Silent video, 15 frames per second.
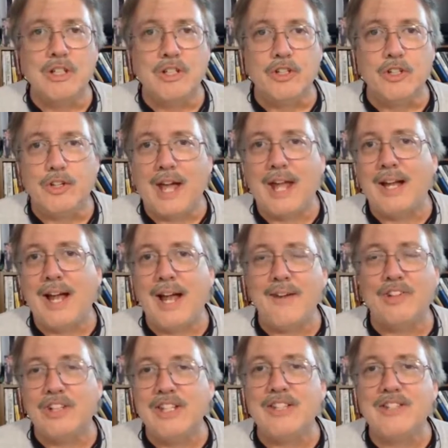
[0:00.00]
You got to have
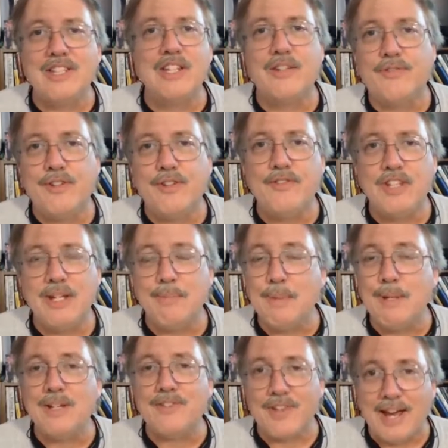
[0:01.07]
at least 10 to 15
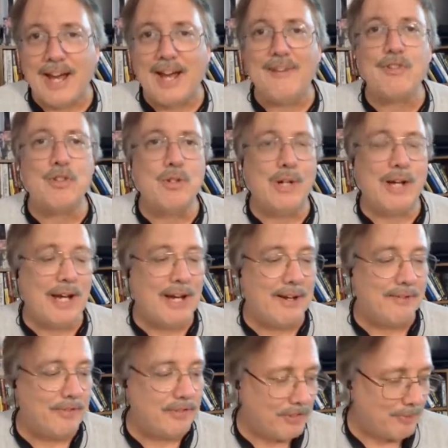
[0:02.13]
minutes after you
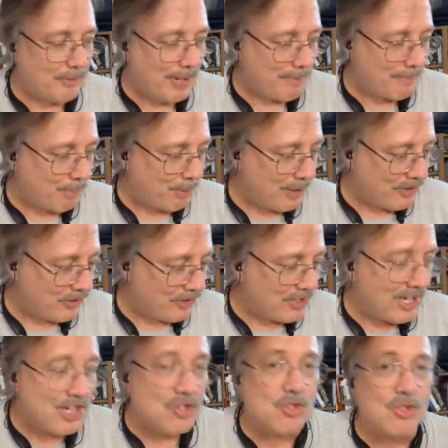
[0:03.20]
have some type of
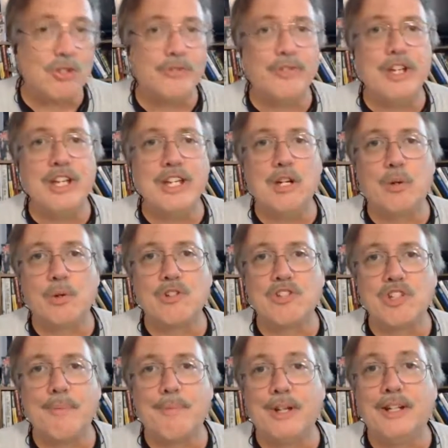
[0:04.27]
presentation or video or
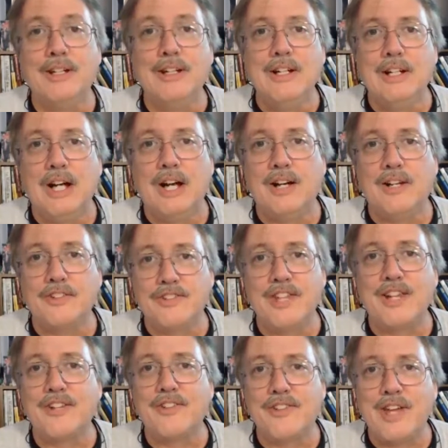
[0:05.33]
something
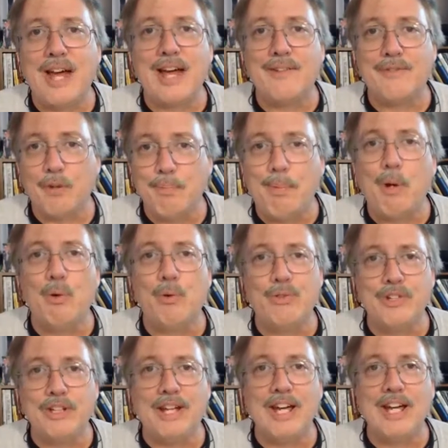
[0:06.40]
set aside for post
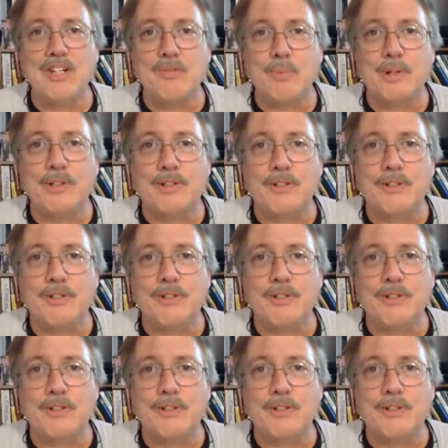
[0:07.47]
engagement.